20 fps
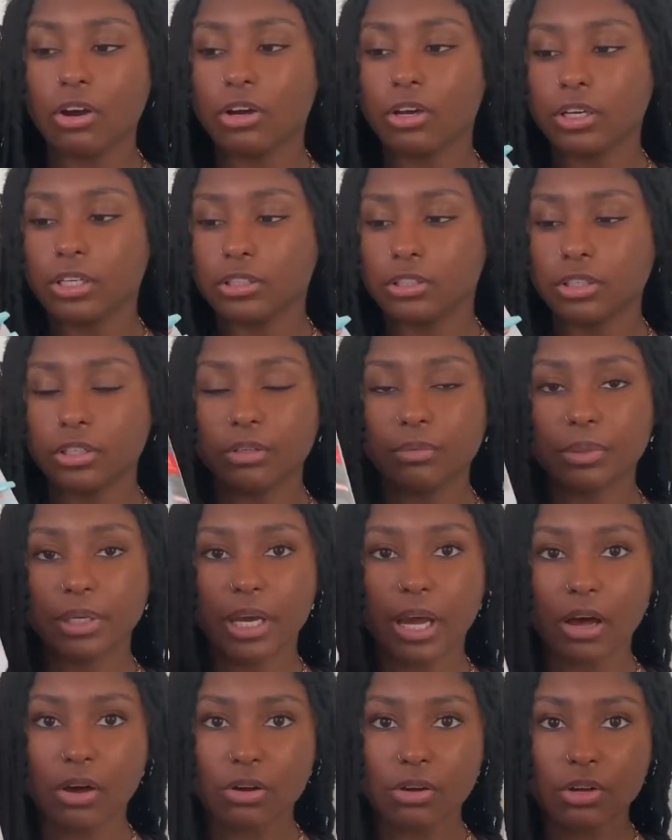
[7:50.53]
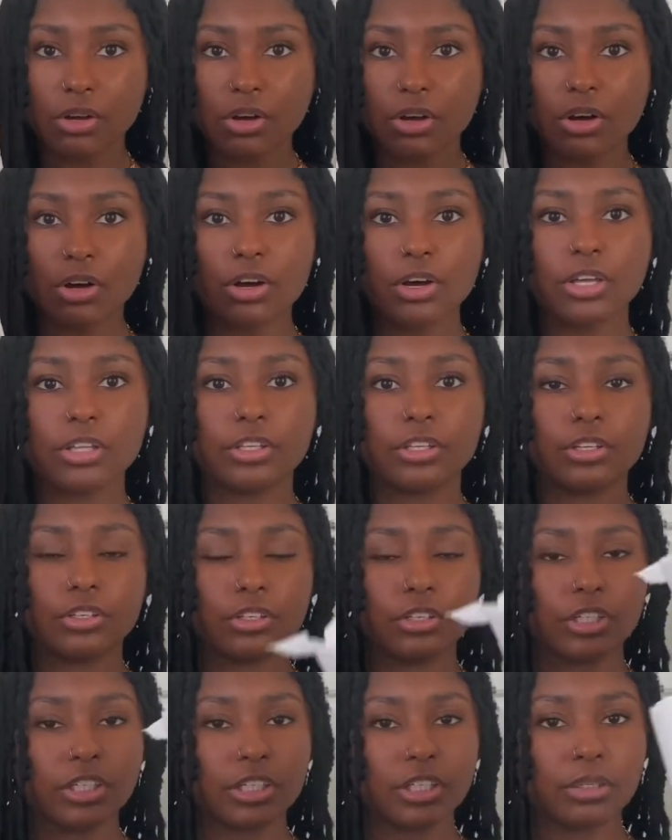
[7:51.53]
is going to be alcohol, and then you're going
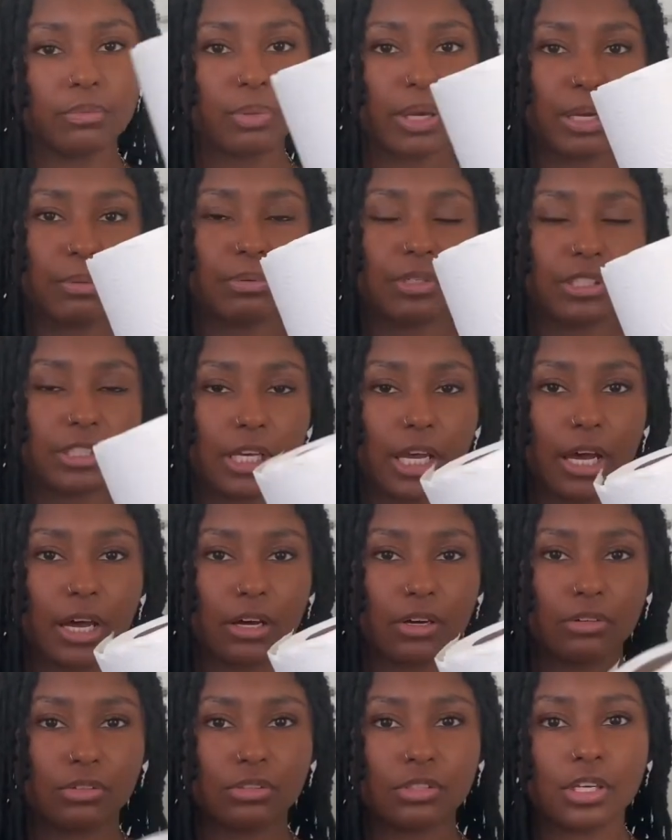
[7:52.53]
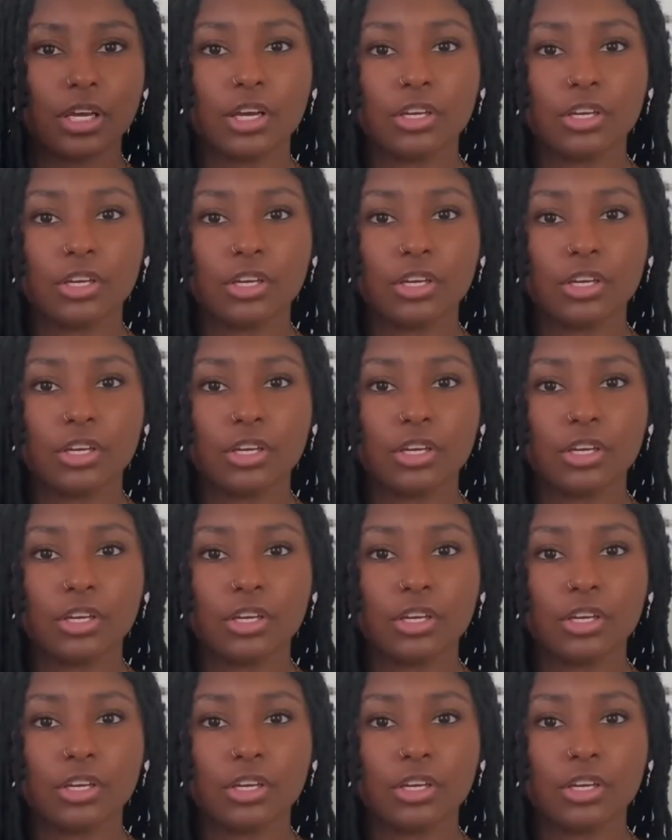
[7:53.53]
to need paper towels.